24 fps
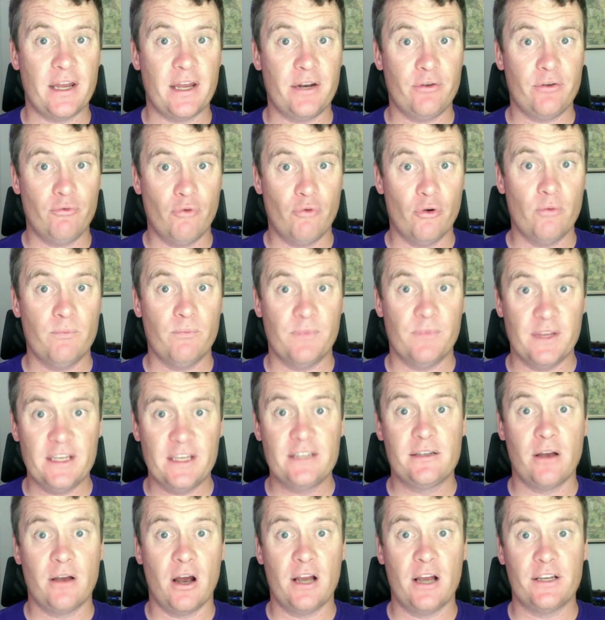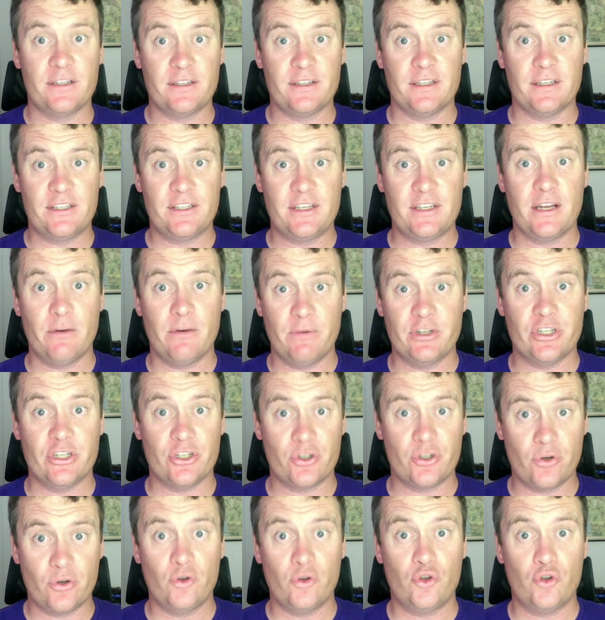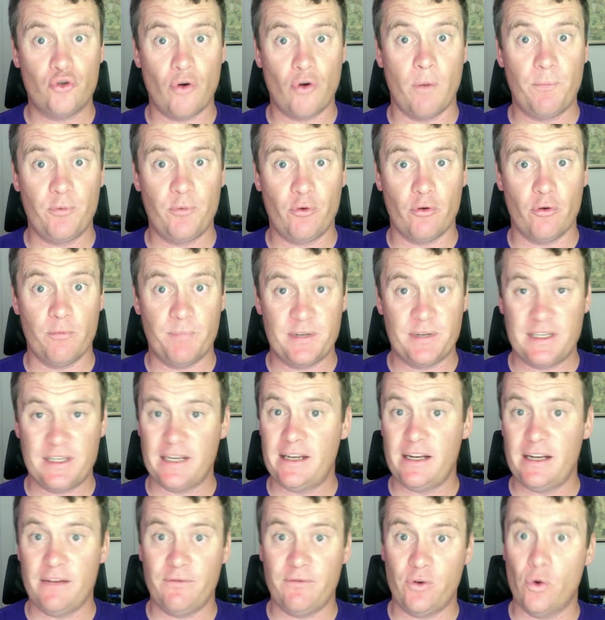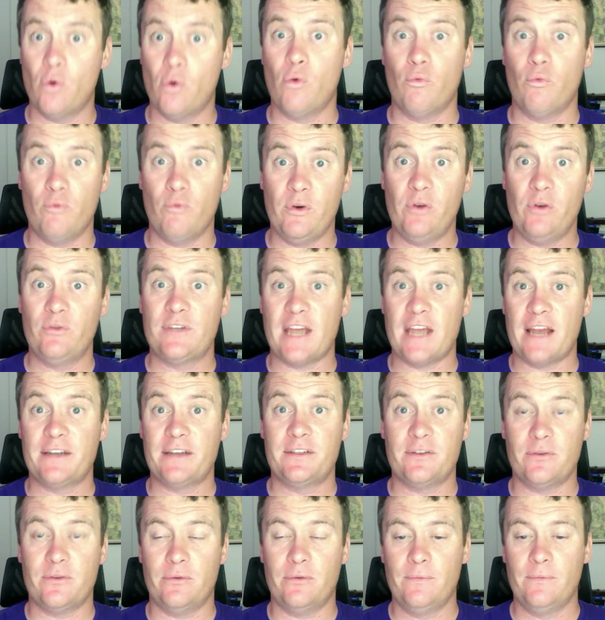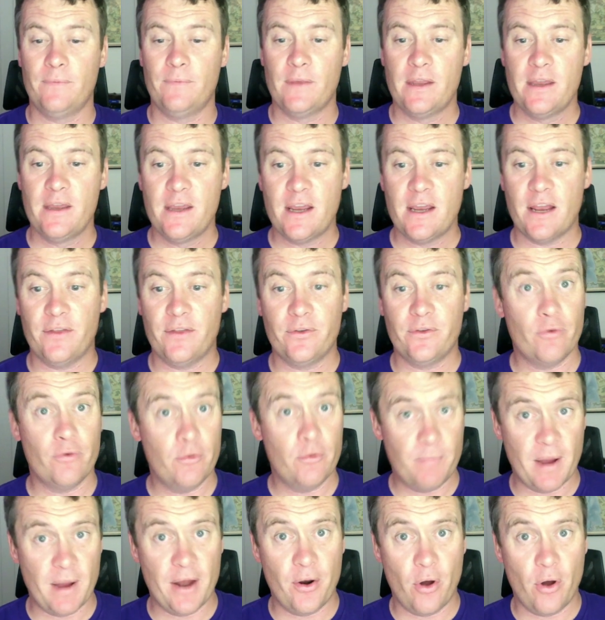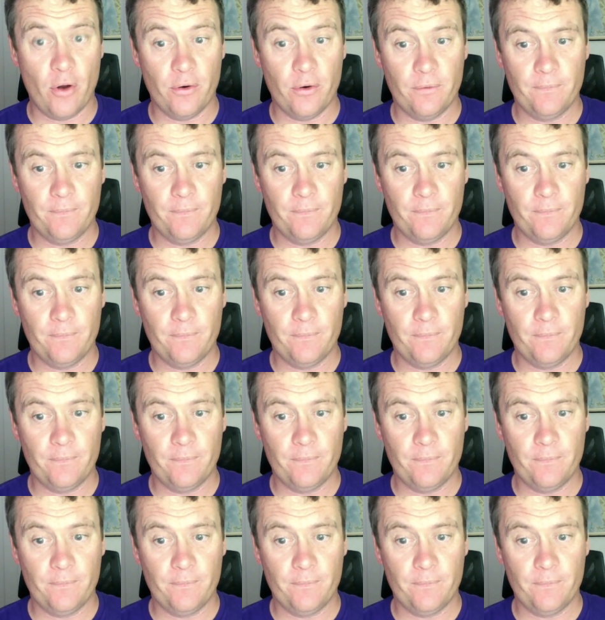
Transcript: group. These skitterwidgets could drop the group, particularly if you're real tactical and the group are not.